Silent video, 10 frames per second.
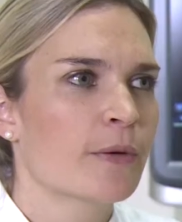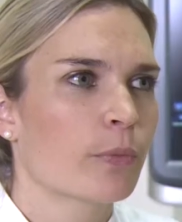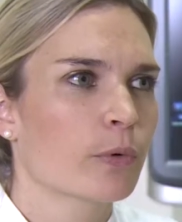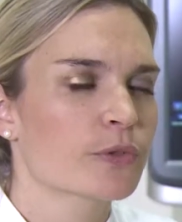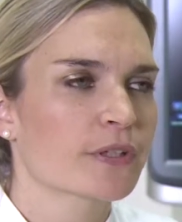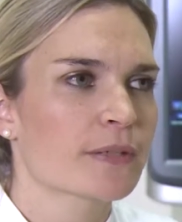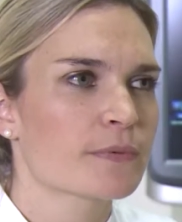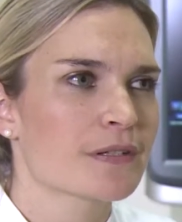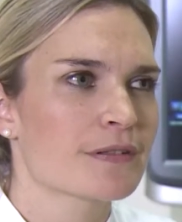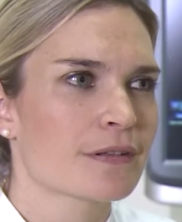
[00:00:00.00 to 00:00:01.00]

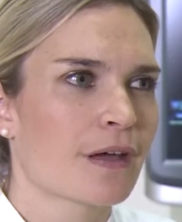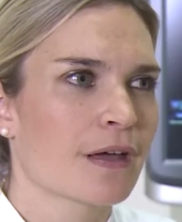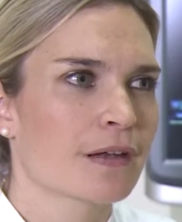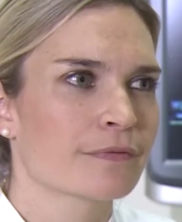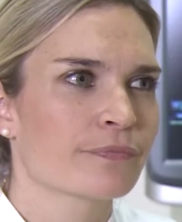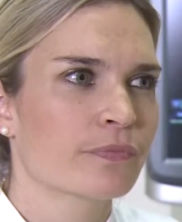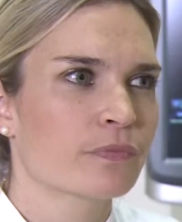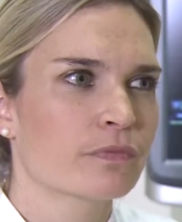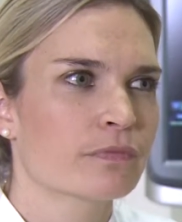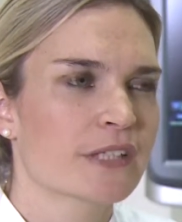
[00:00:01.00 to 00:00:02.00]
Brustkrebs
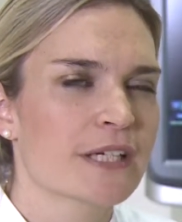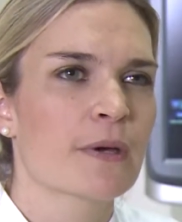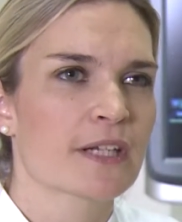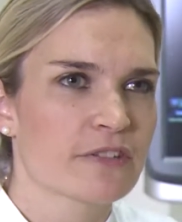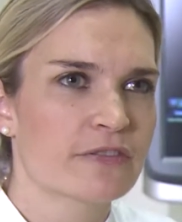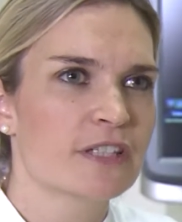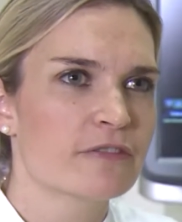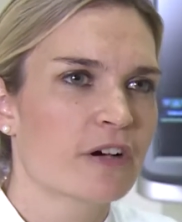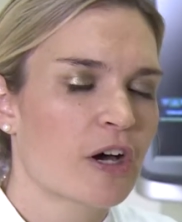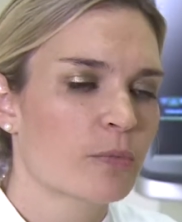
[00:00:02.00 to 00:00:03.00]
Thema, das viele
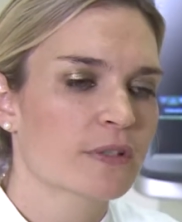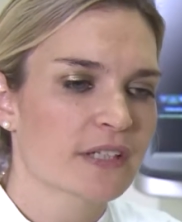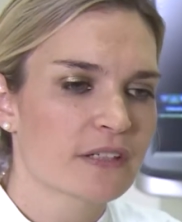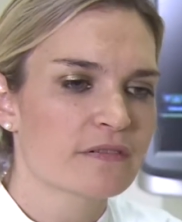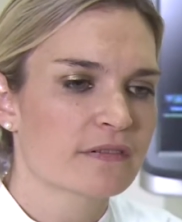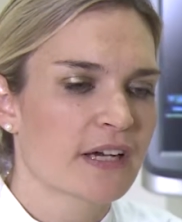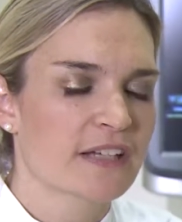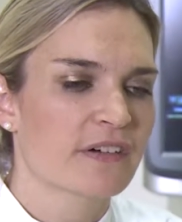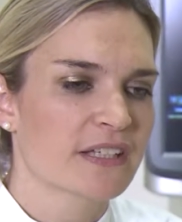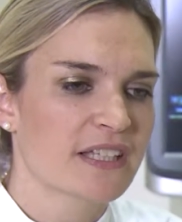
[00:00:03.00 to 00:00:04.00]
Frauen betrifft, da
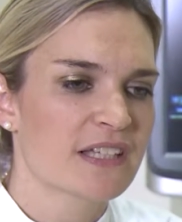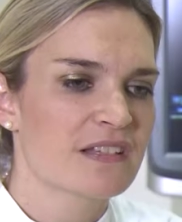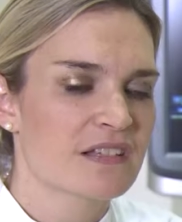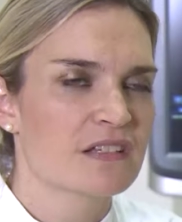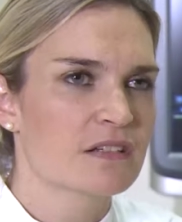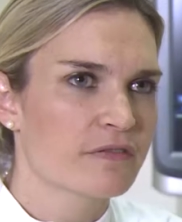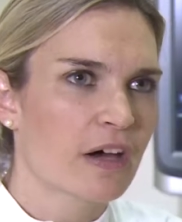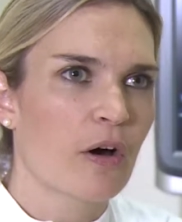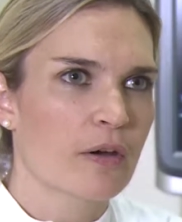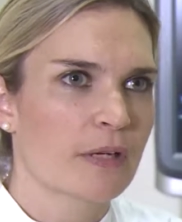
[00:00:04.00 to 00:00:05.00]
etwa jede zehnte
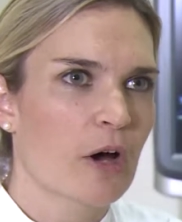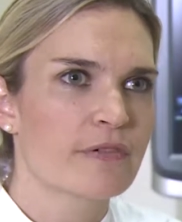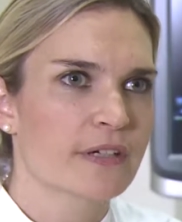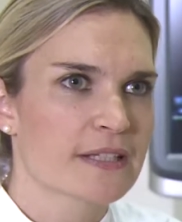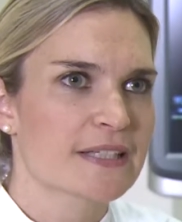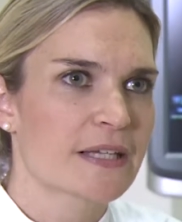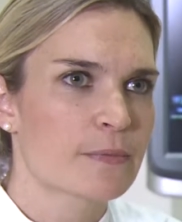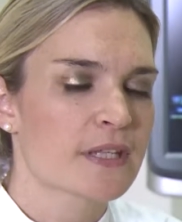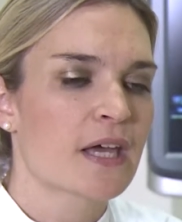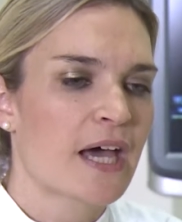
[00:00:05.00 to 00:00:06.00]
Frau im Breast cancer
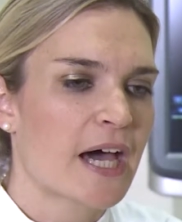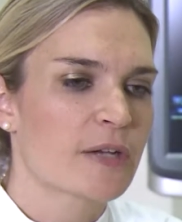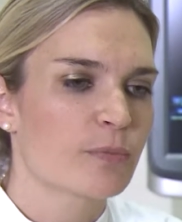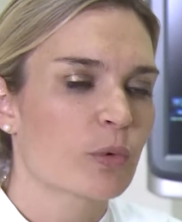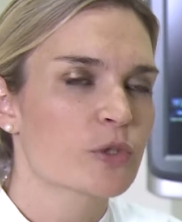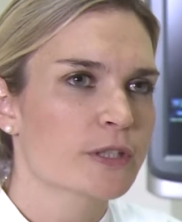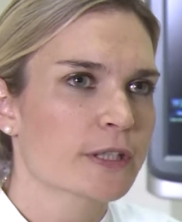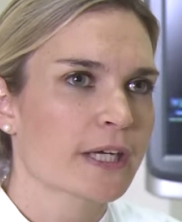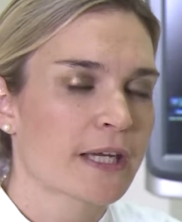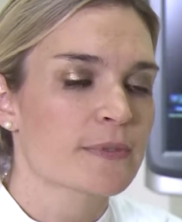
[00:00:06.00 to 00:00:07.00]
is a topic that
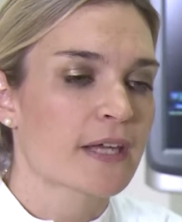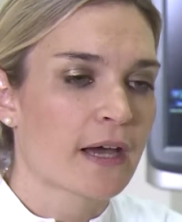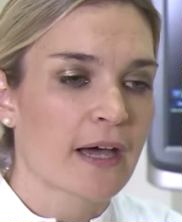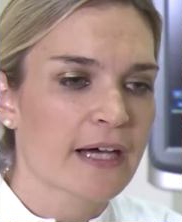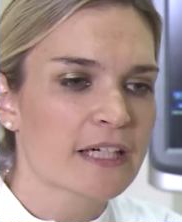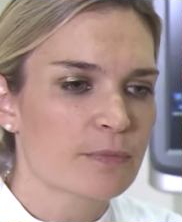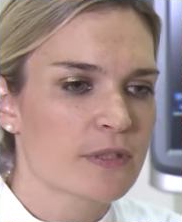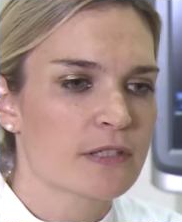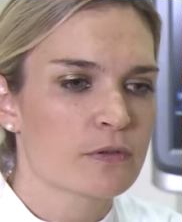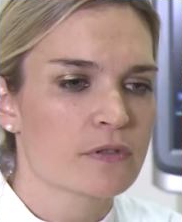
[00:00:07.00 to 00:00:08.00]
concerns many women,
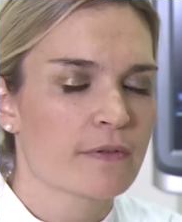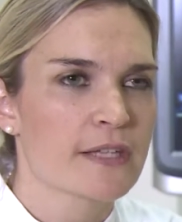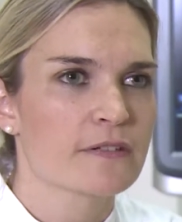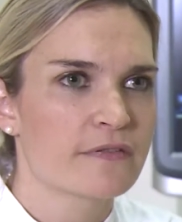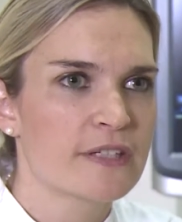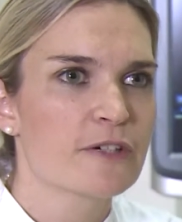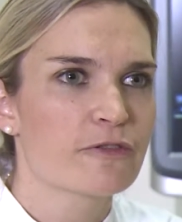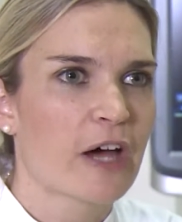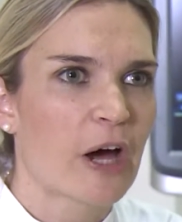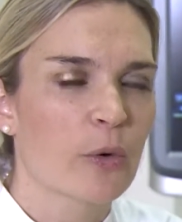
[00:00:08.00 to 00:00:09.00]
since every tenth
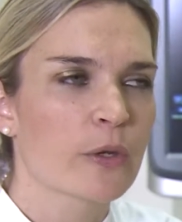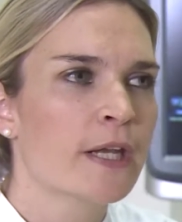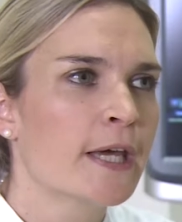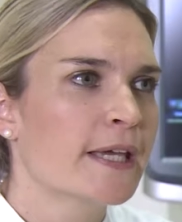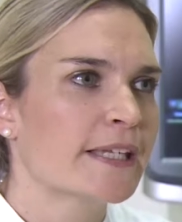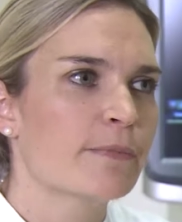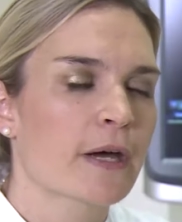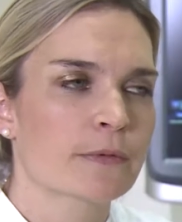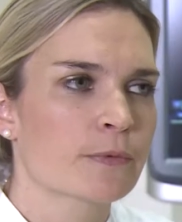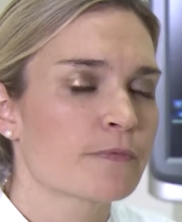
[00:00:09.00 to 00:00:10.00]
woman will develop
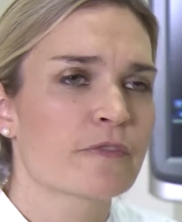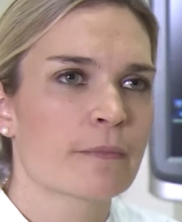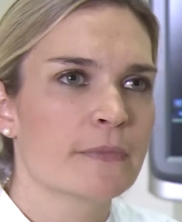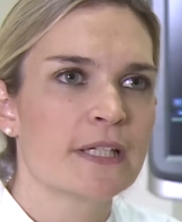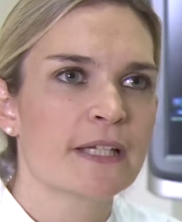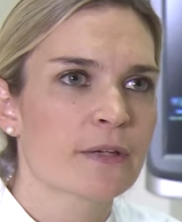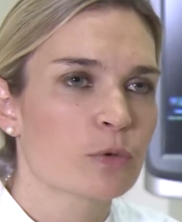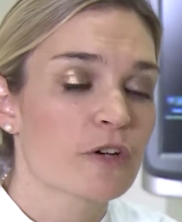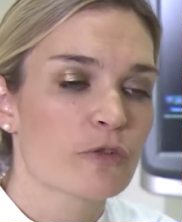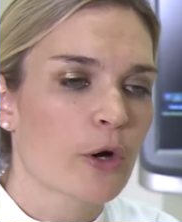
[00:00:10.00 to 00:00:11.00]
breast cancer during her
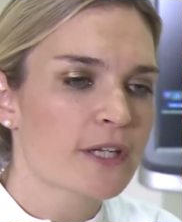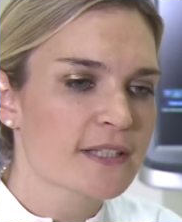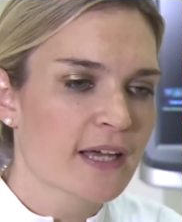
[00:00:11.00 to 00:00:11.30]
lifetime,